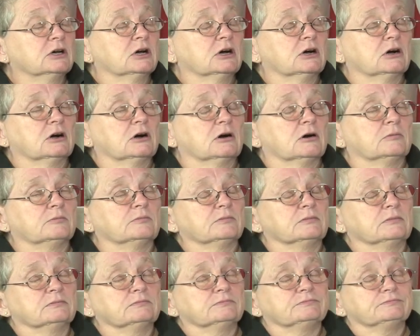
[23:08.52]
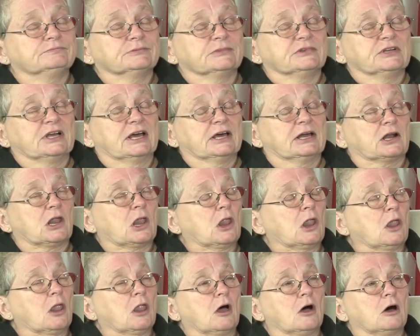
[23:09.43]
Um, had a
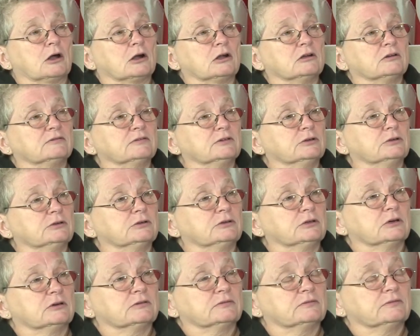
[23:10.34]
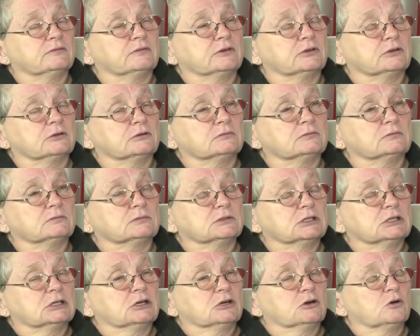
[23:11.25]
lot of, of uh,
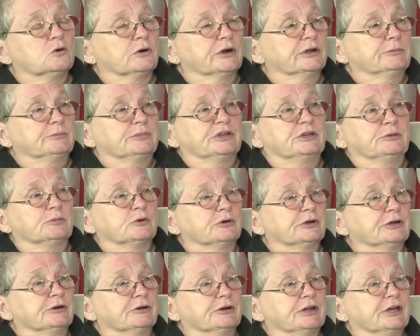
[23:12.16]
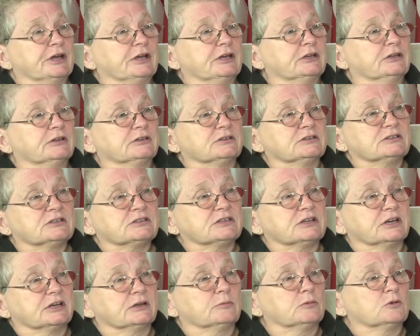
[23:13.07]
great people here in Aiken,
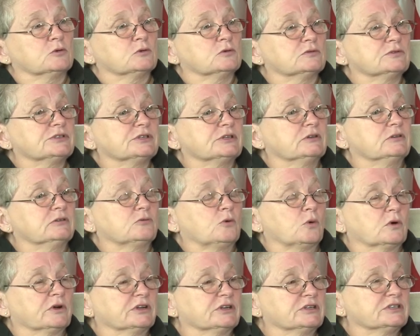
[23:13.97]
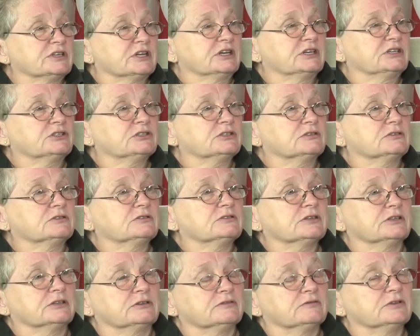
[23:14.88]
stables and organizations,
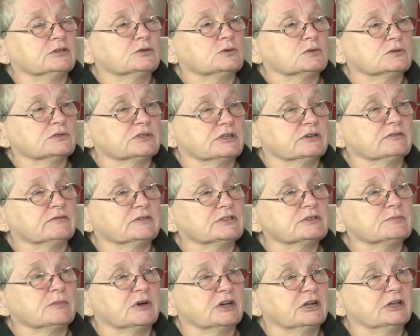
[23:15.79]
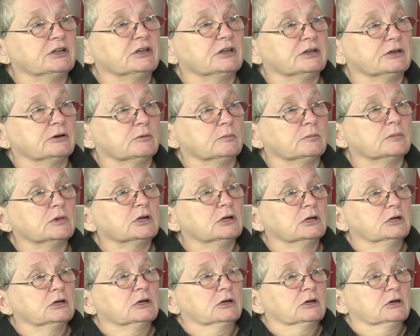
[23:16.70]
individuals give us money to help
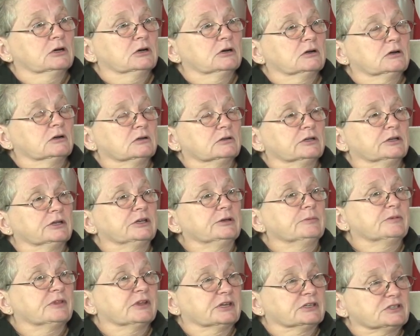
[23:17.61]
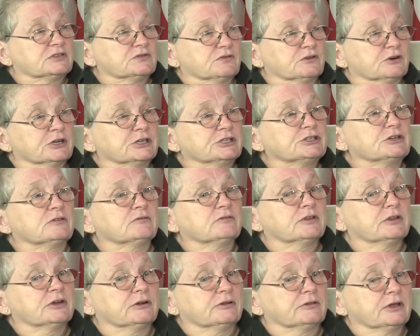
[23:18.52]
uh, keep things fresh over
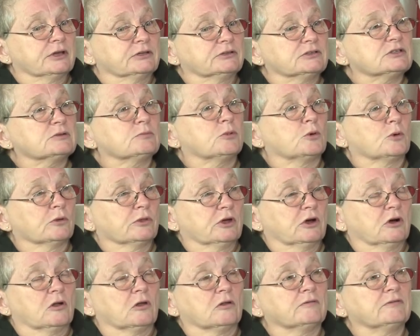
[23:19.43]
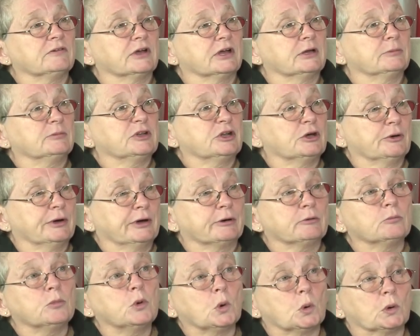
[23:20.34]
there. They support the Hall of Fame and know how
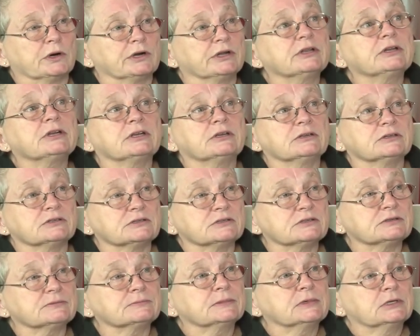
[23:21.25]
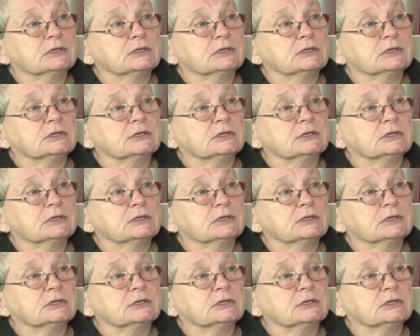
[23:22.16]
important it is.